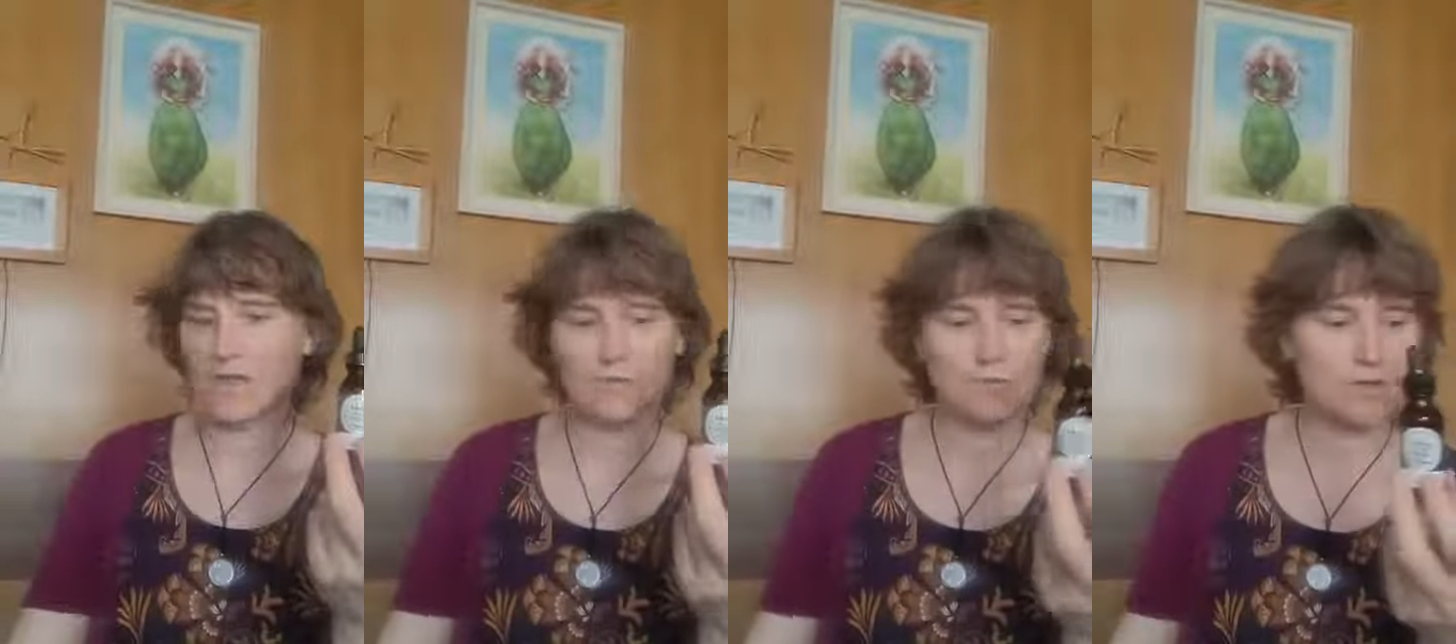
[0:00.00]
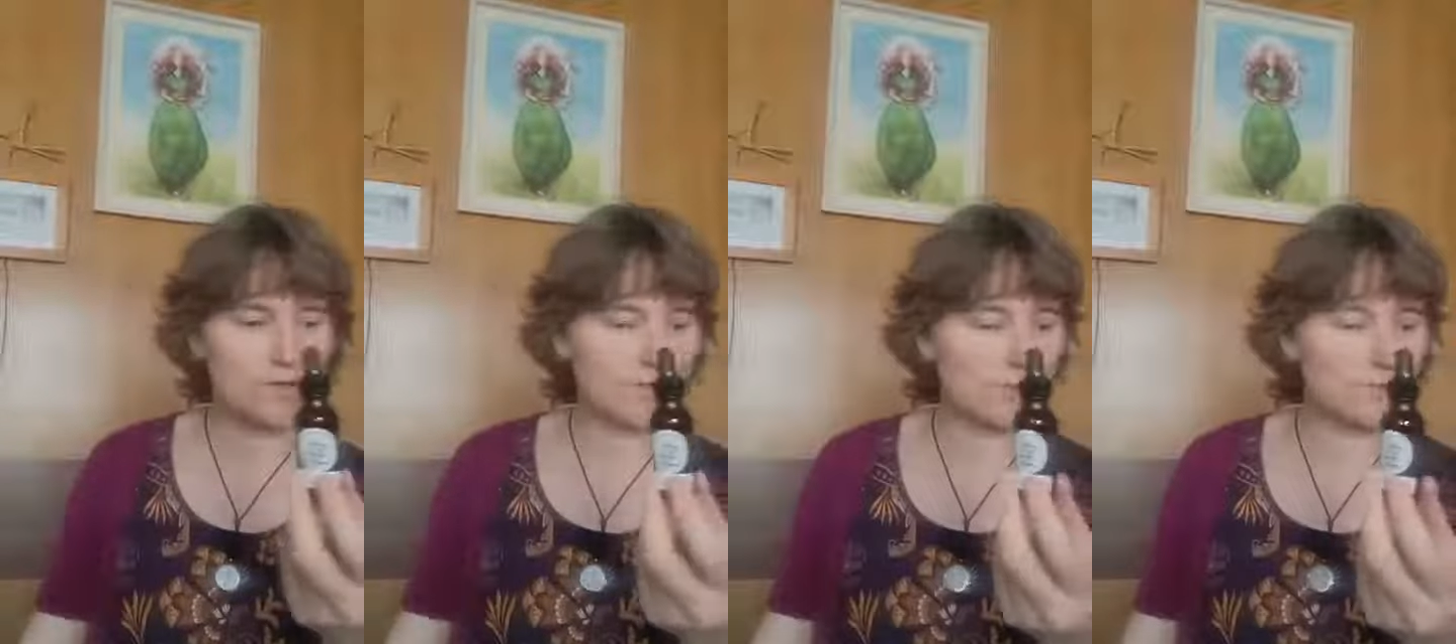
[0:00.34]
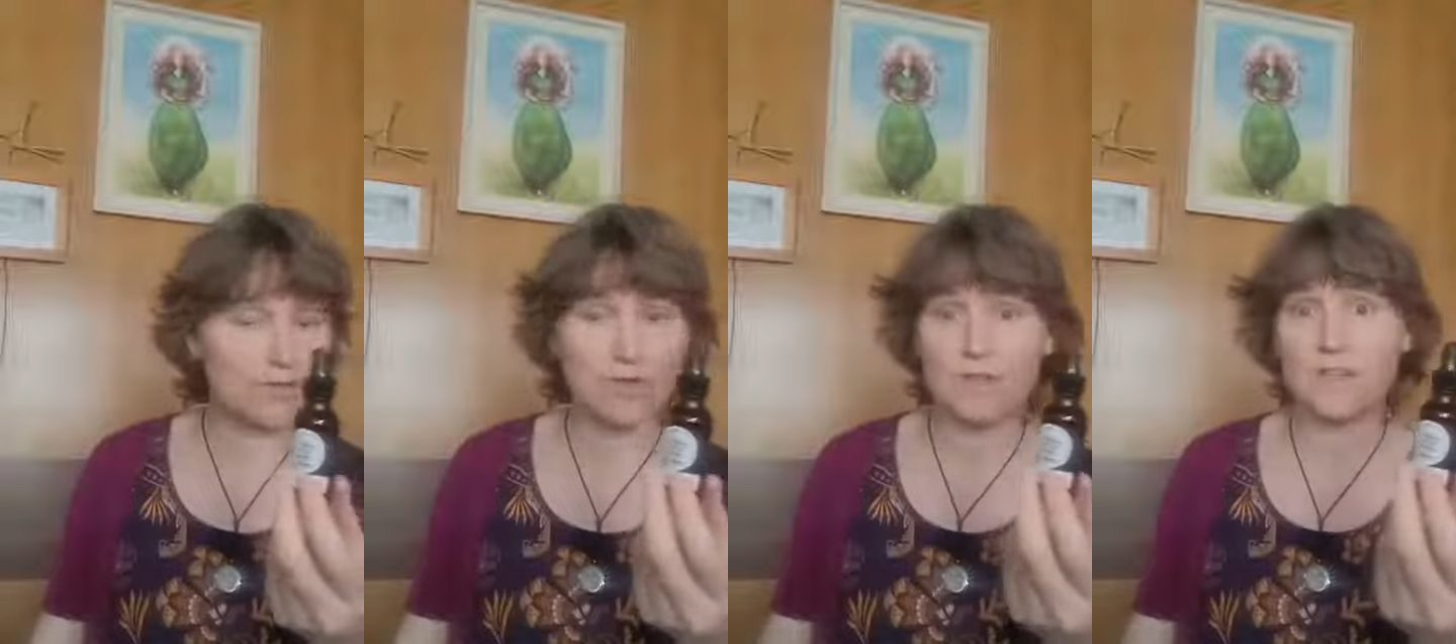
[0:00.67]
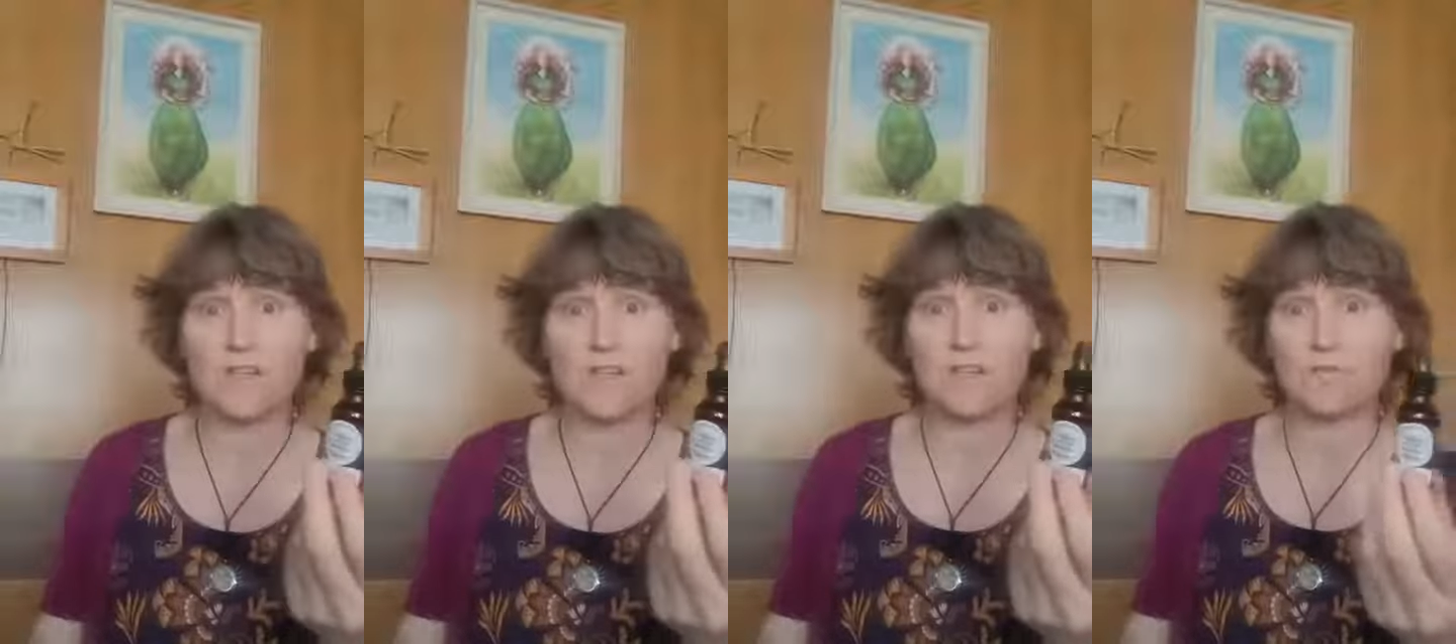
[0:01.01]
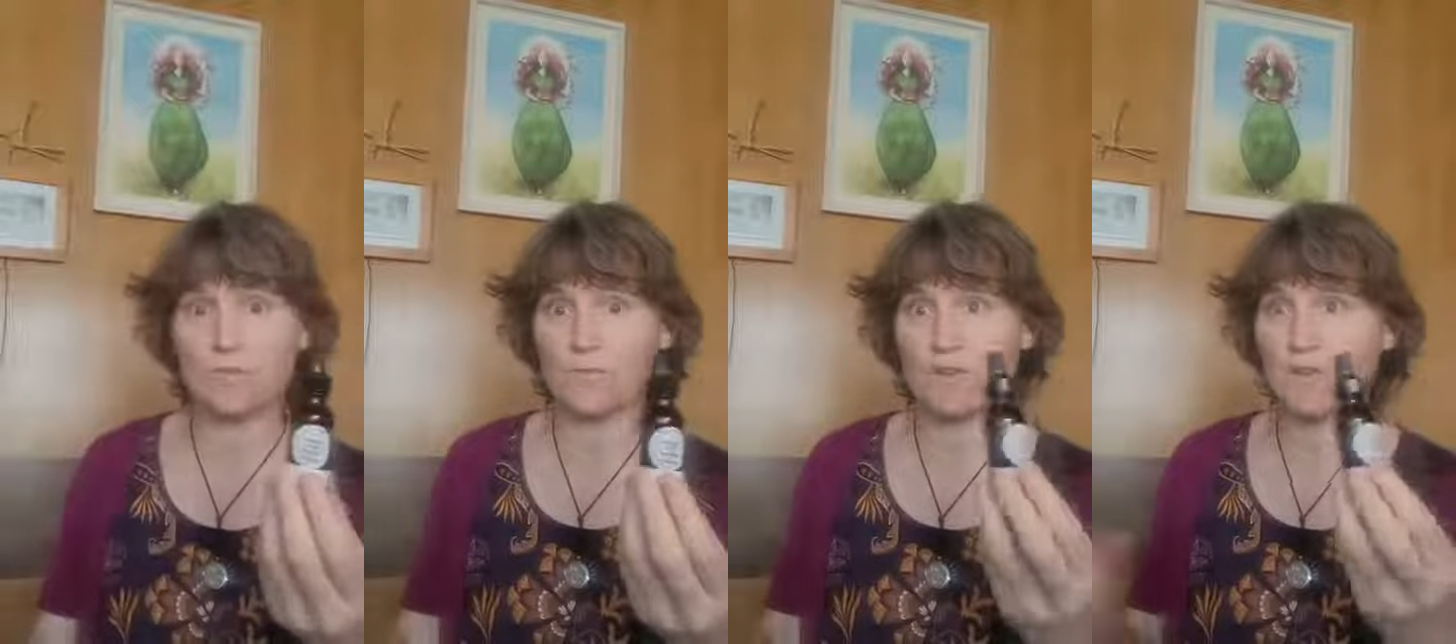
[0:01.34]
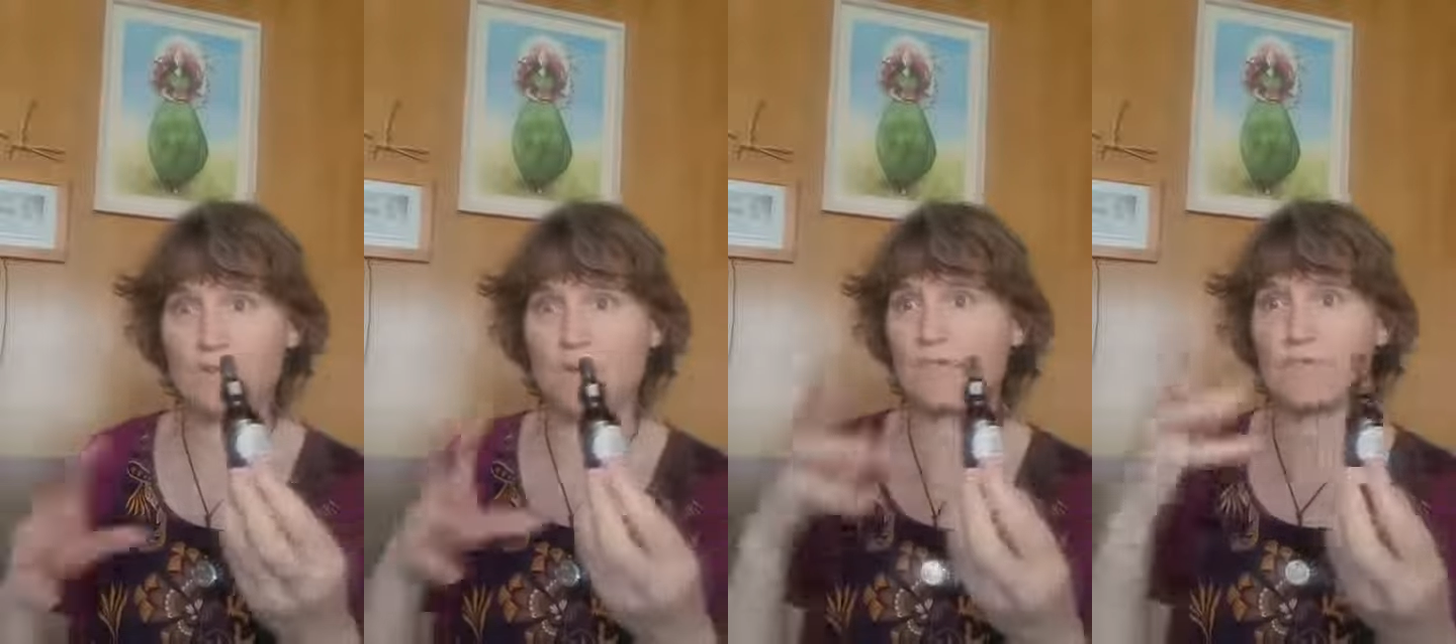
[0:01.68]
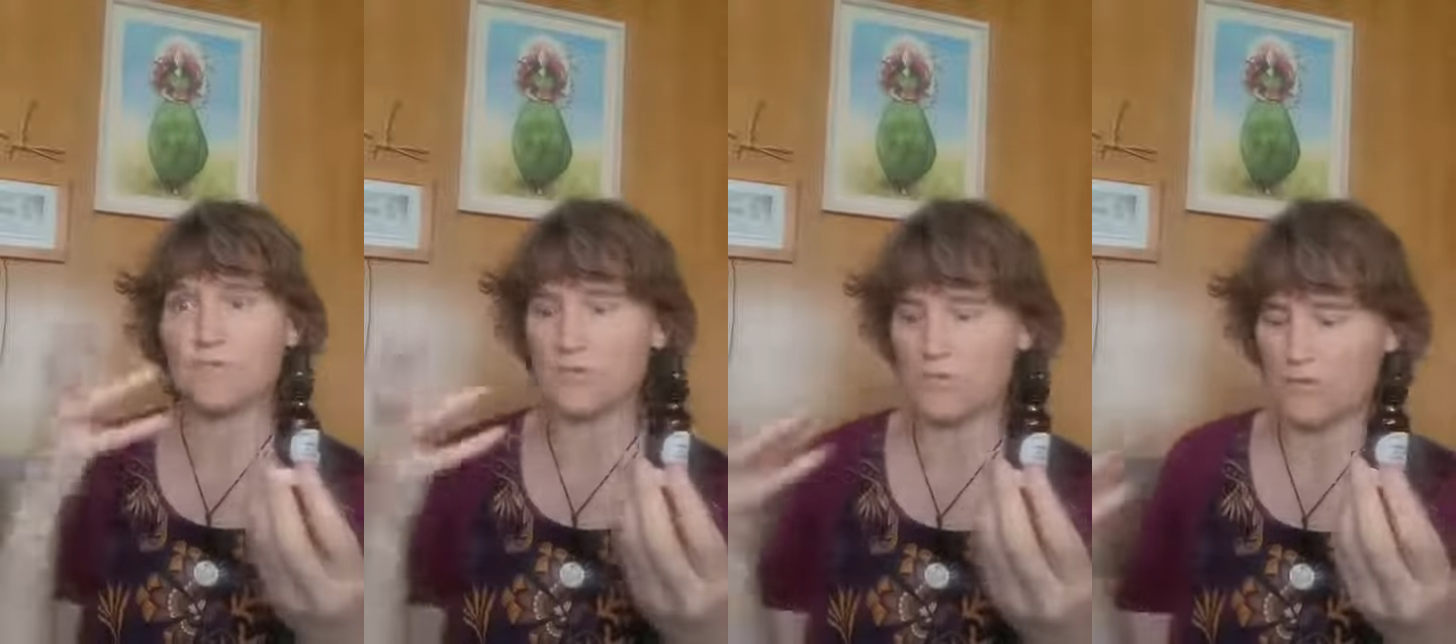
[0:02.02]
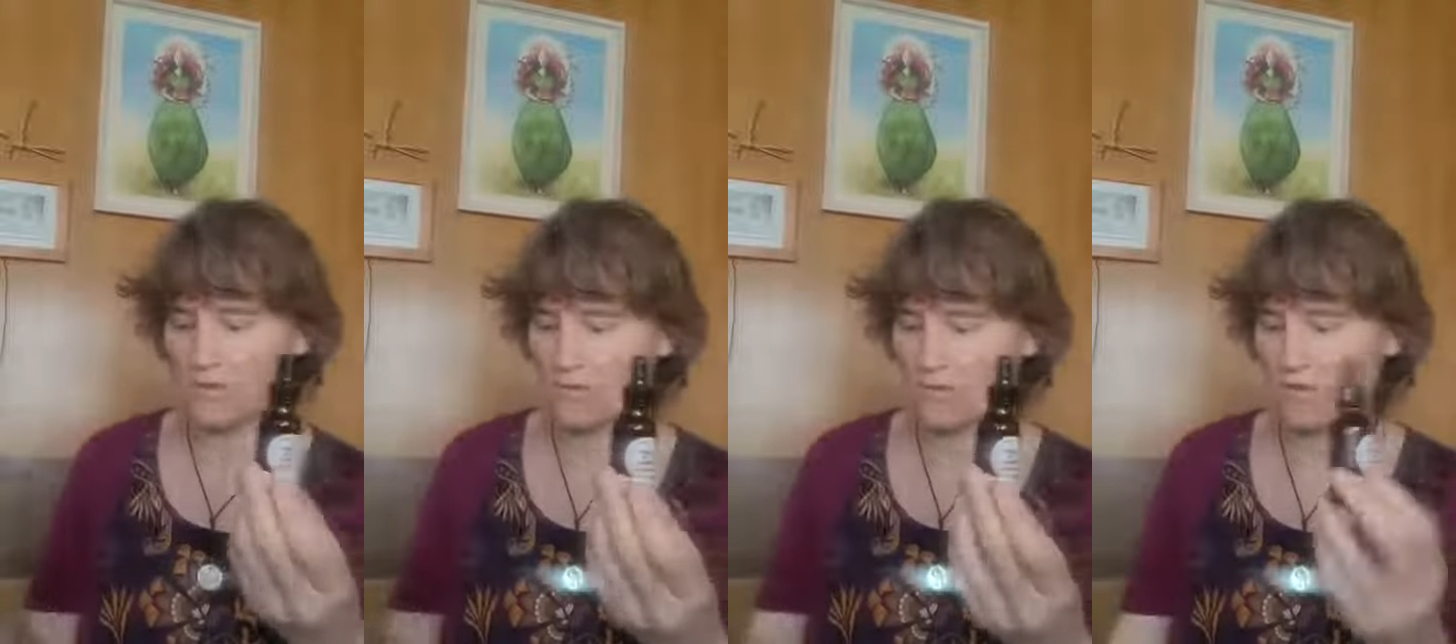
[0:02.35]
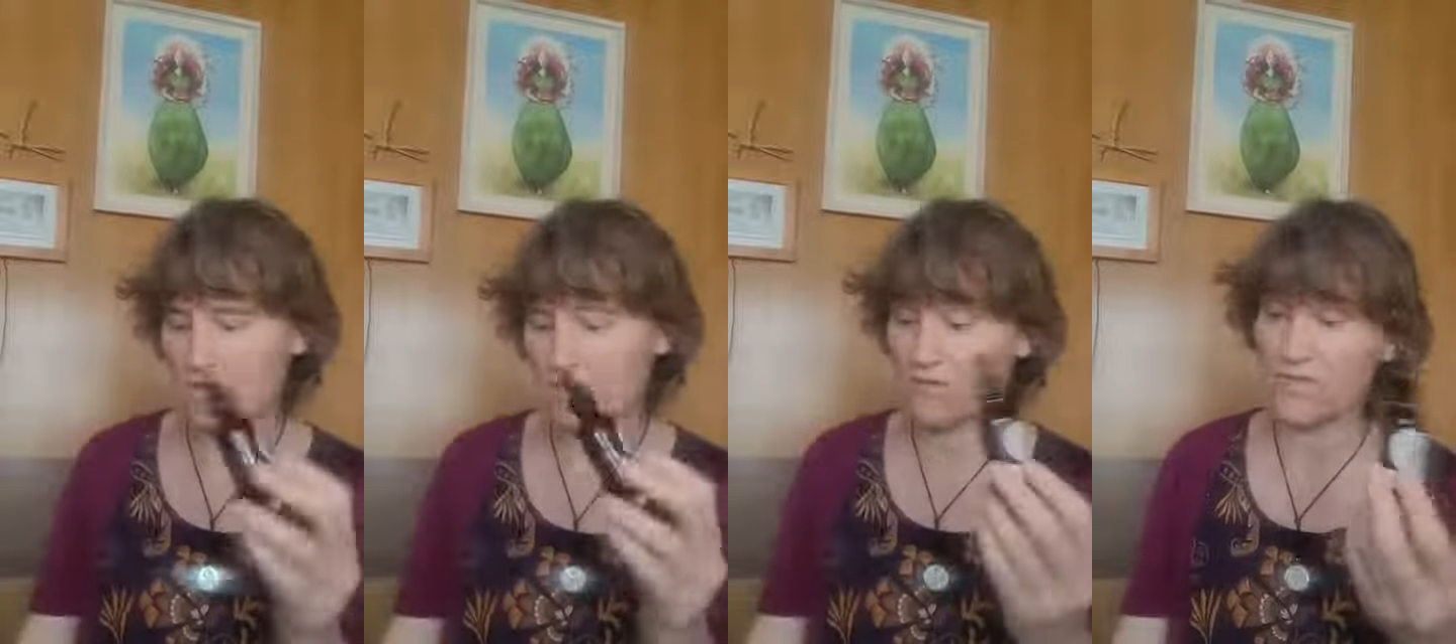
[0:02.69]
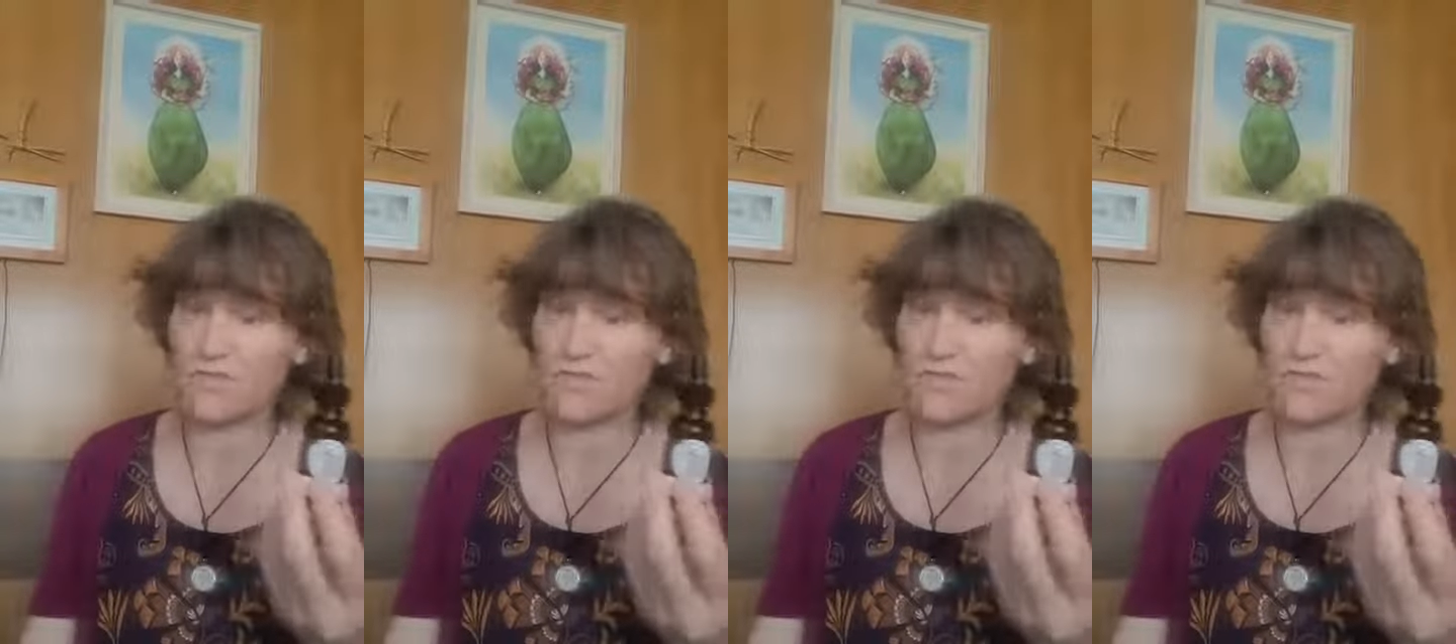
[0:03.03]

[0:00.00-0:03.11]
I was trying to think of something that everybody would know the size of.